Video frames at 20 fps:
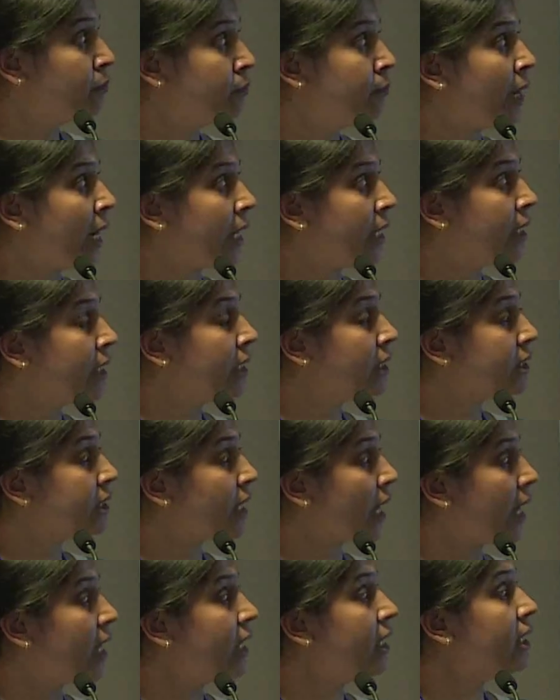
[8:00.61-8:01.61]
binding
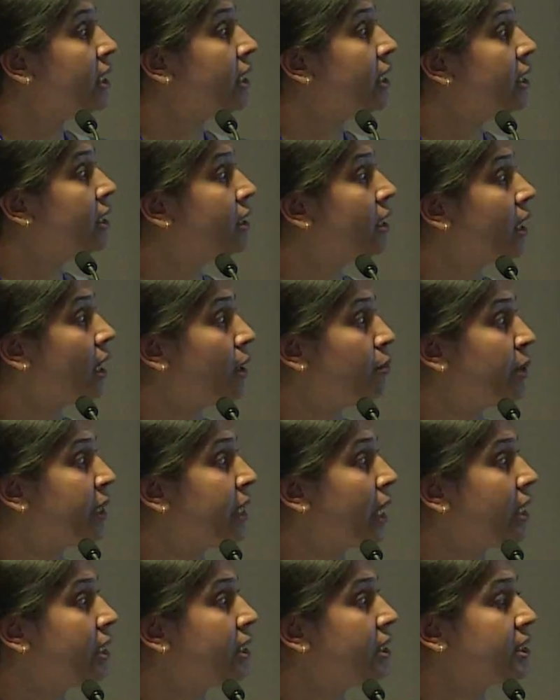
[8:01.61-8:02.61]
site in
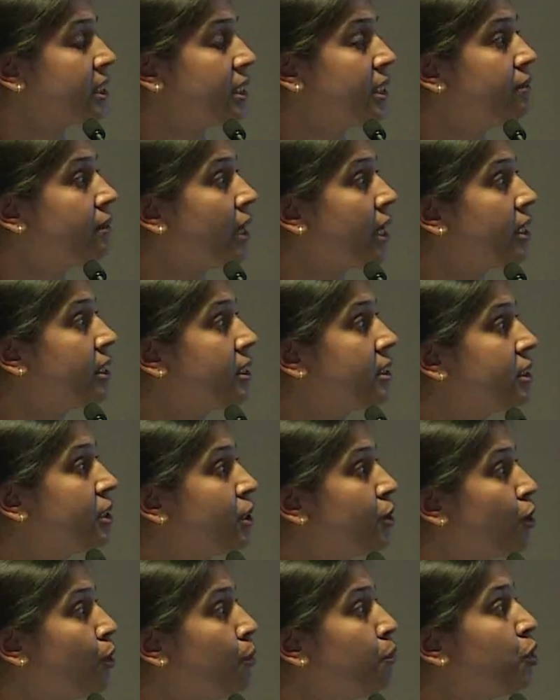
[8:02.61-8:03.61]
hepatitis E virus
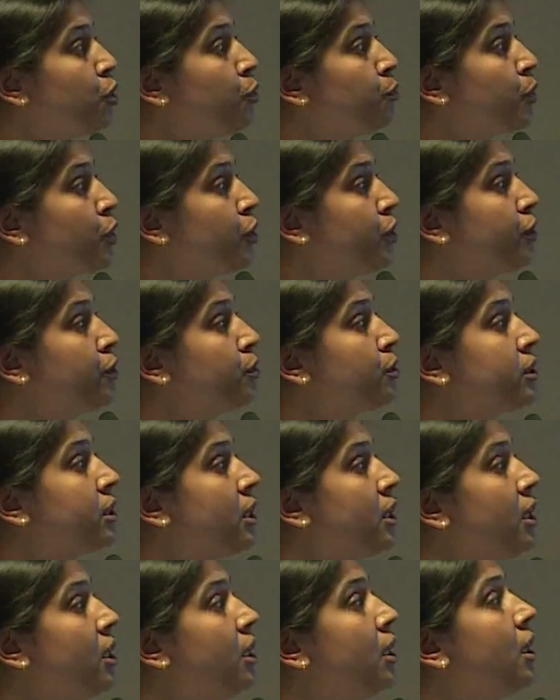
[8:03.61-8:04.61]
genome to produce
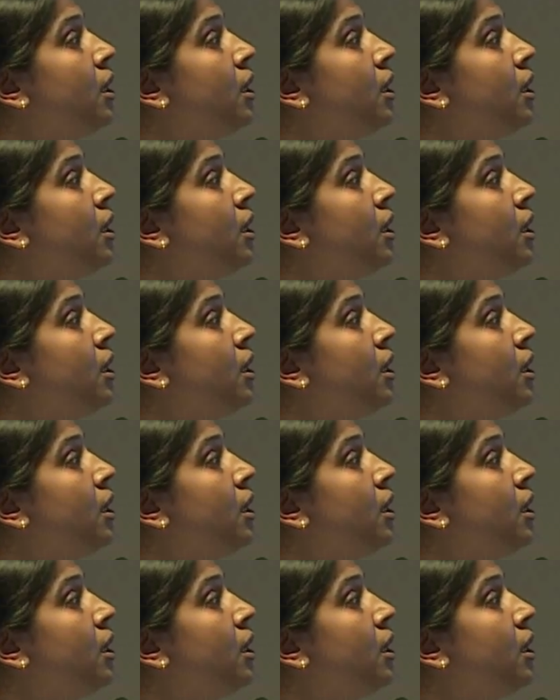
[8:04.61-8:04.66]
the